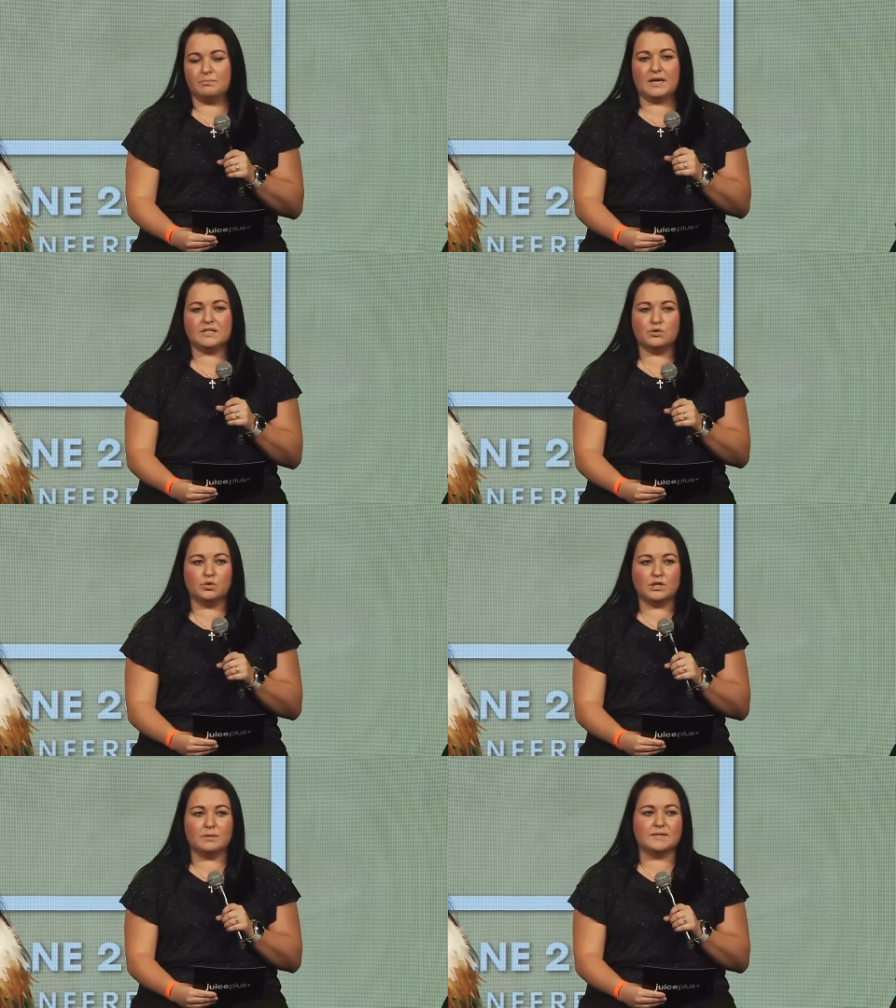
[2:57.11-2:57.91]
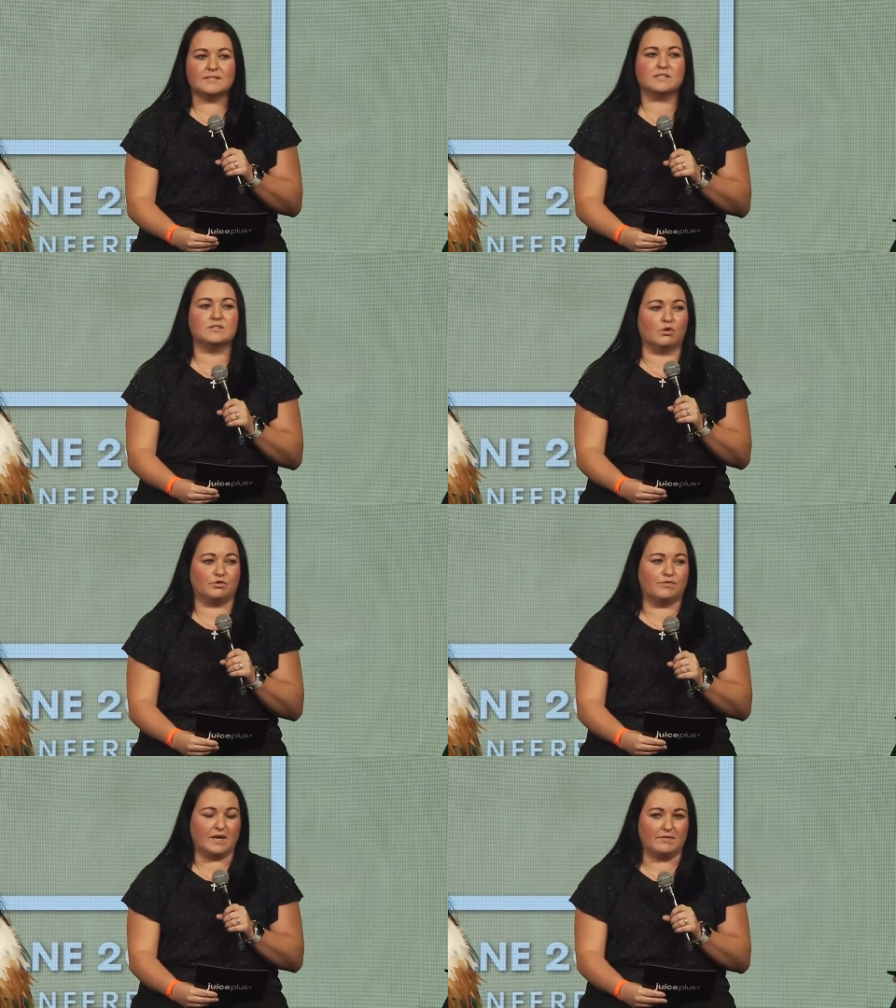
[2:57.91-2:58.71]
But I told them this is not
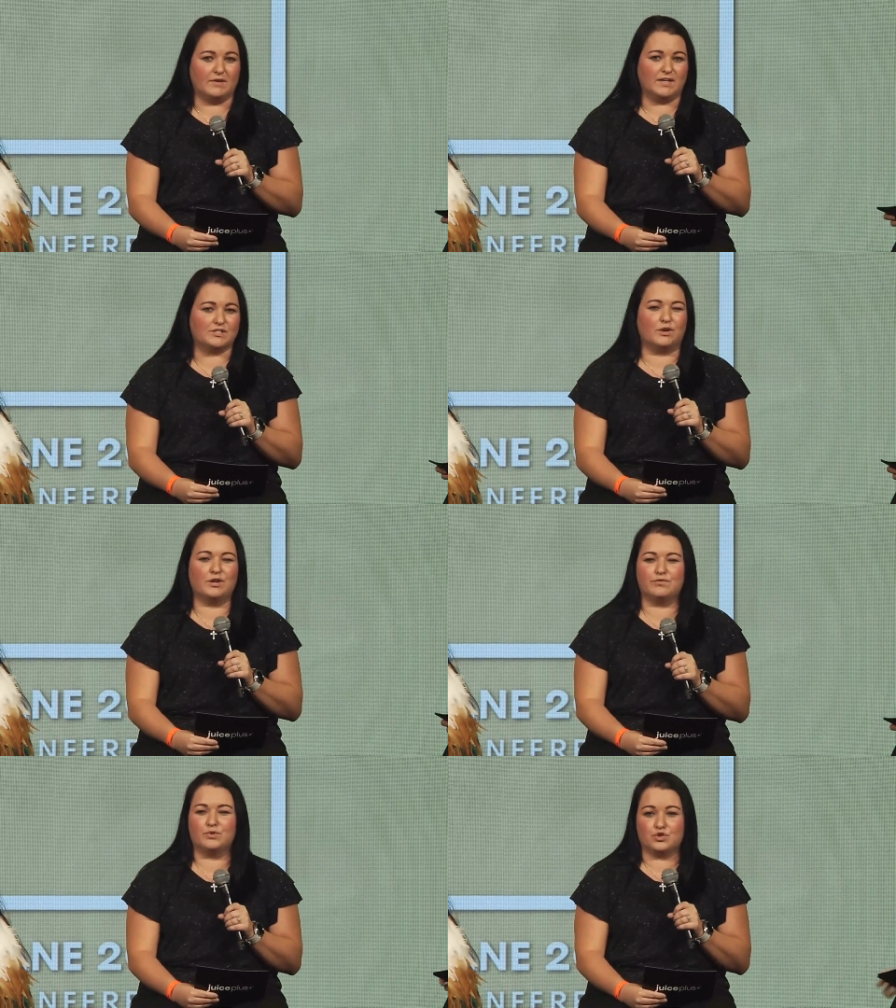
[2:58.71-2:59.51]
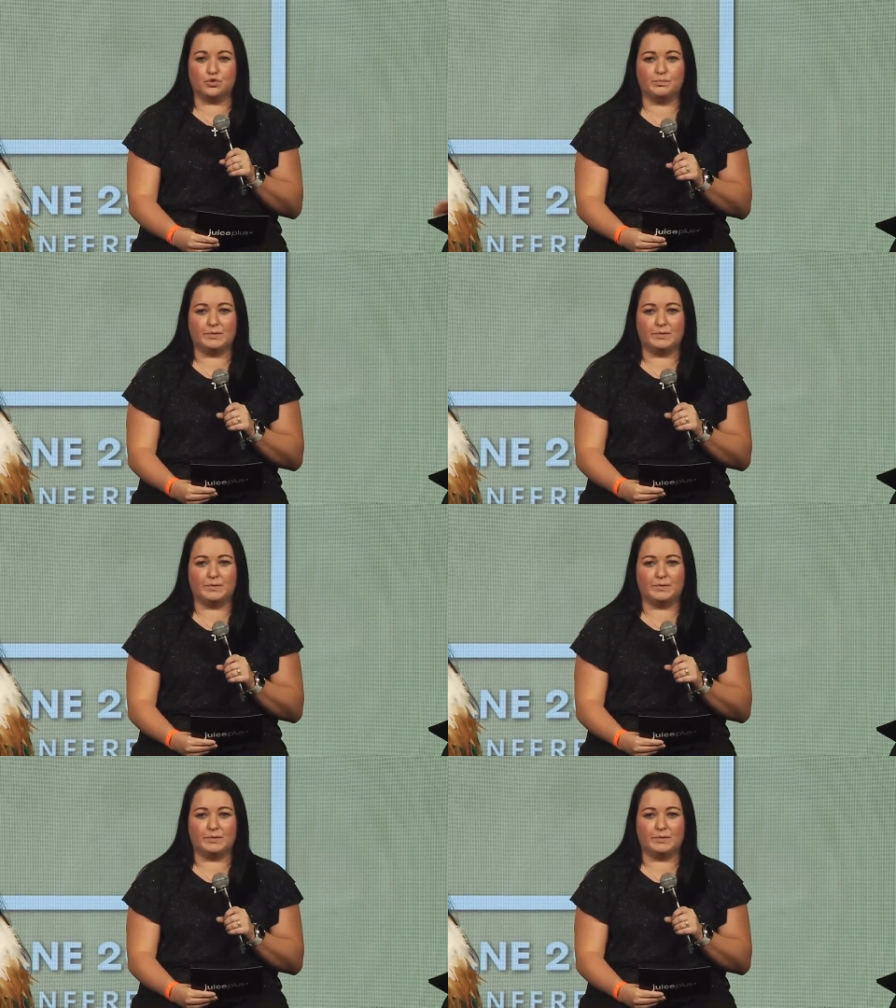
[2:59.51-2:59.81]
forever, it's only for a short